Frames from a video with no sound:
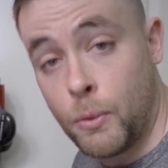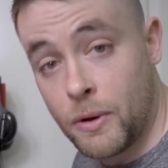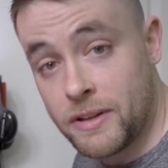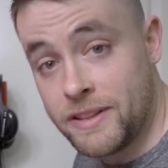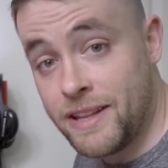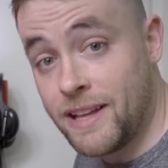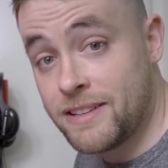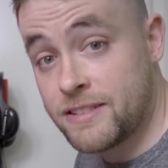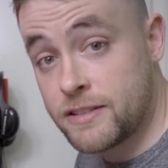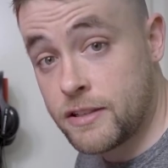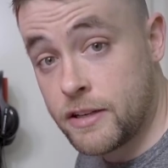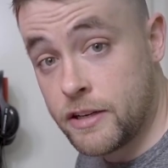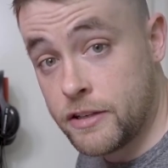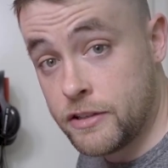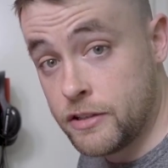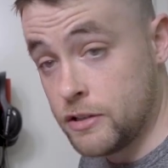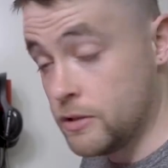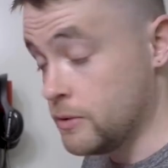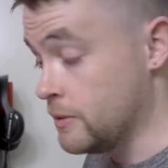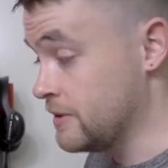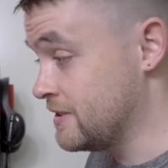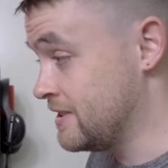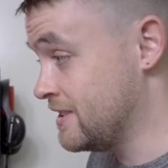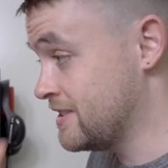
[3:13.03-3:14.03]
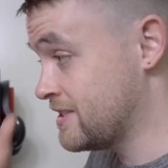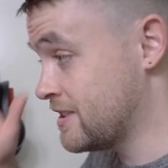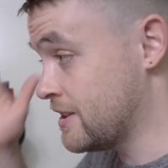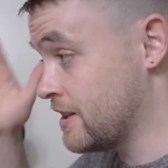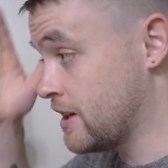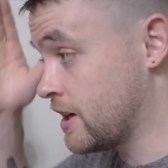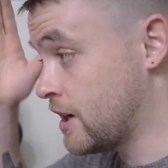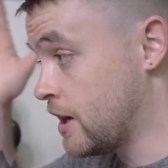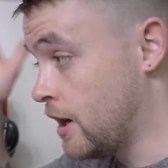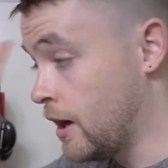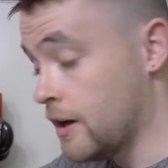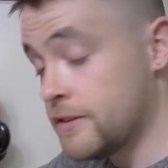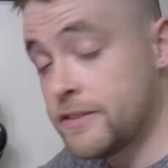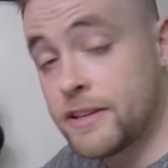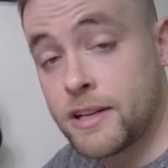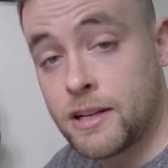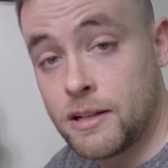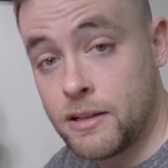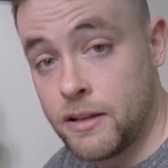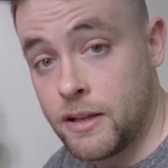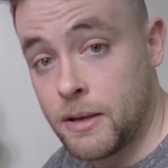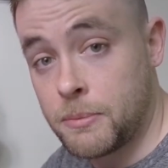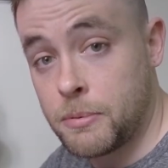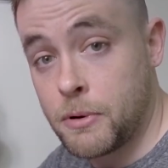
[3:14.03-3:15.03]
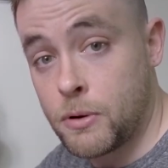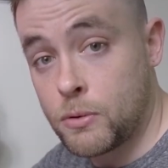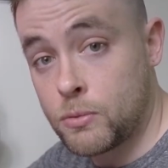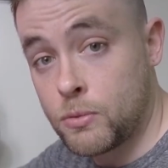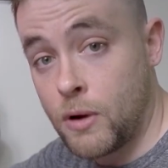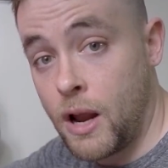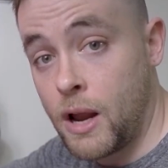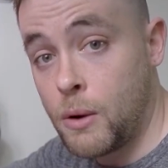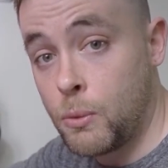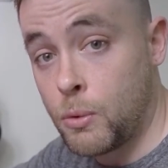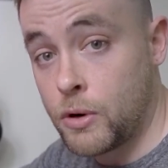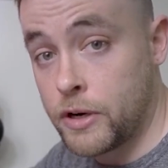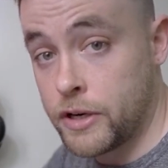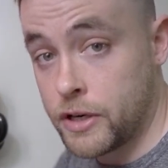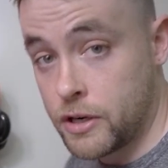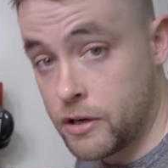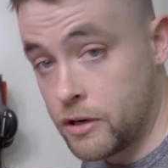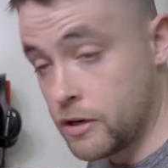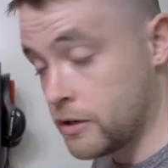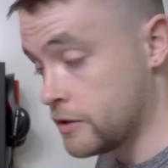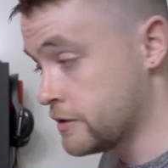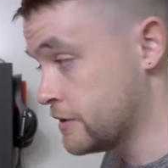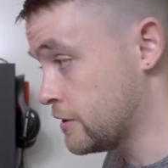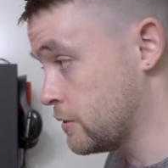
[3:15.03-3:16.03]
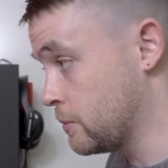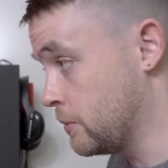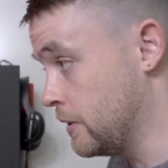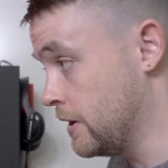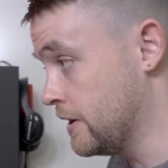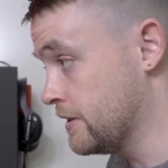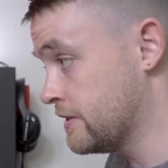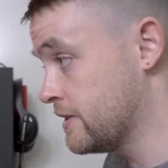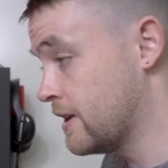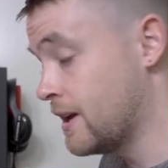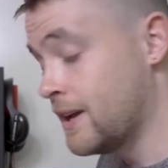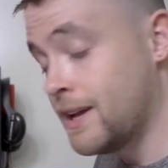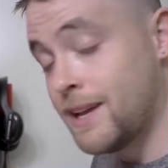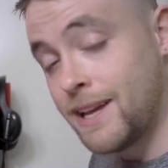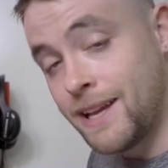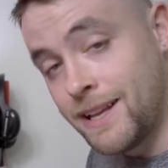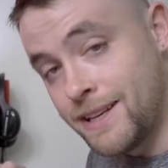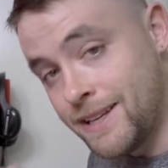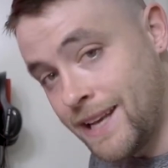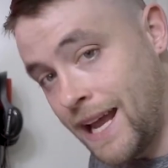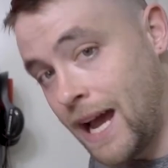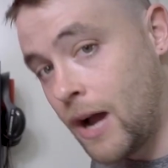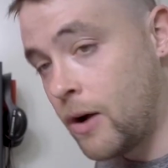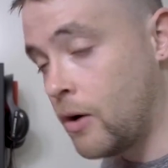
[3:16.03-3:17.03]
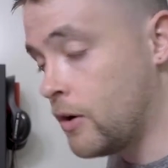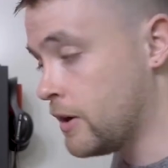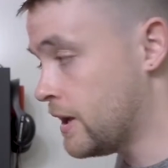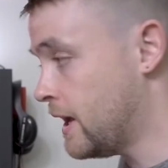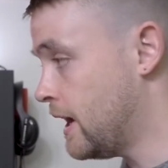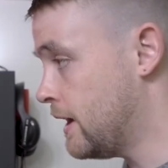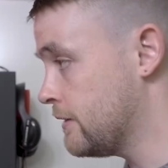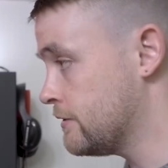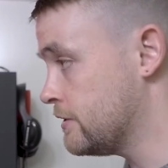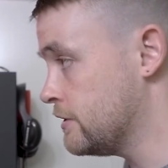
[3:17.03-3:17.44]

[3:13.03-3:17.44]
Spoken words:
what that's gonna do is it's gonna cut the clip right where your cursor was. Now all you have